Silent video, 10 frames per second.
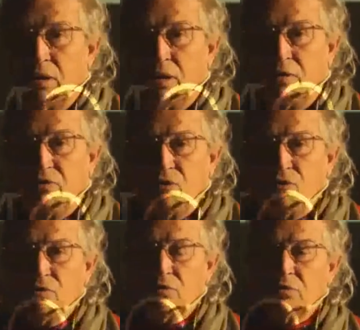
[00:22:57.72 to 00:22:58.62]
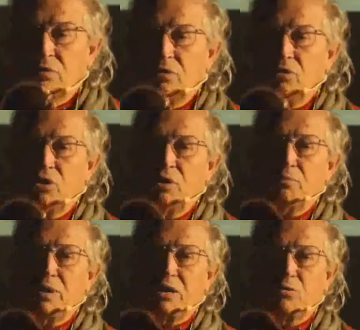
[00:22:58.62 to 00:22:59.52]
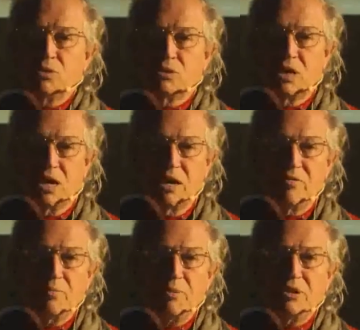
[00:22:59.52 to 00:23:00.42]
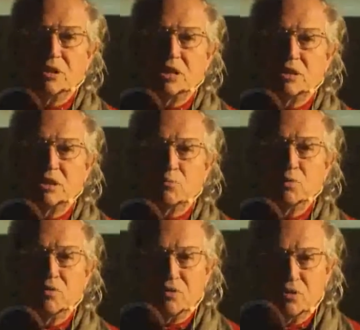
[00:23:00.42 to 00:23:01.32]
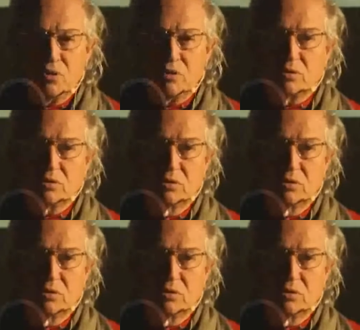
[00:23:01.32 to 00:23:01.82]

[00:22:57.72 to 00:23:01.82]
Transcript: If you looking backwards, every painting they did before